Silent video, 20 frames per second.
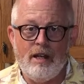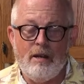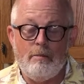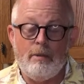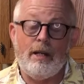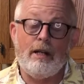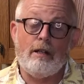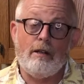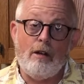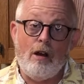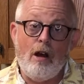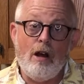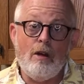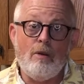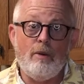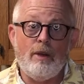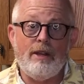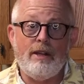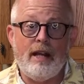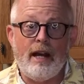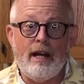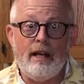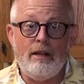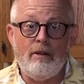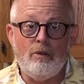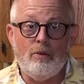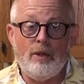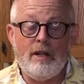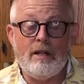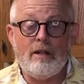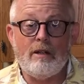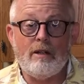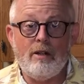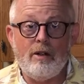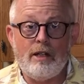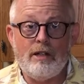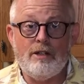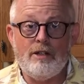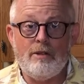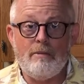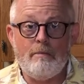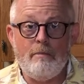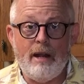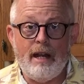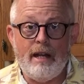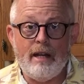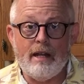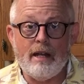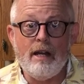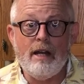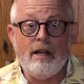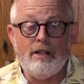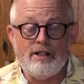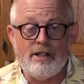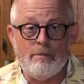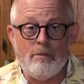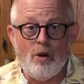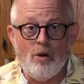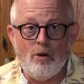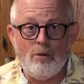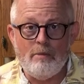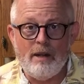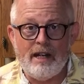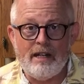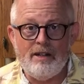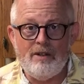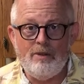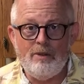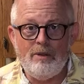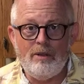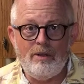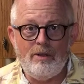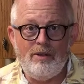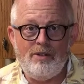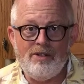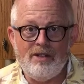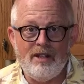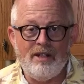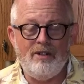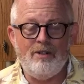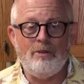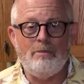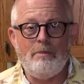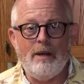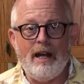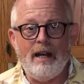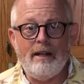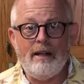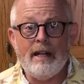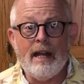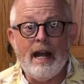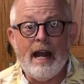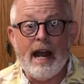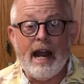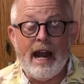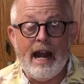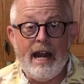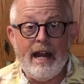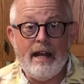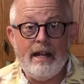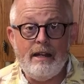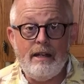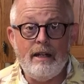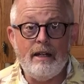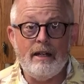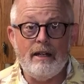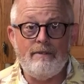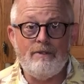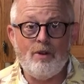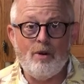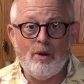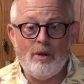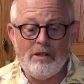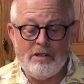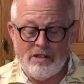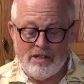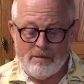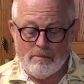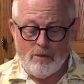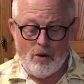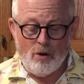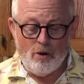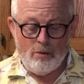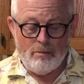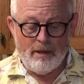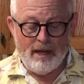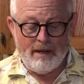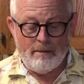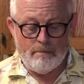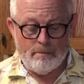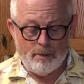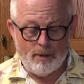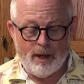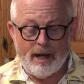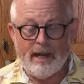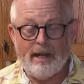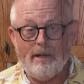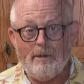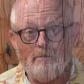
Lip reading: But along with that, we are going to make some homemade noodles, you bet, and of course some homemade bread.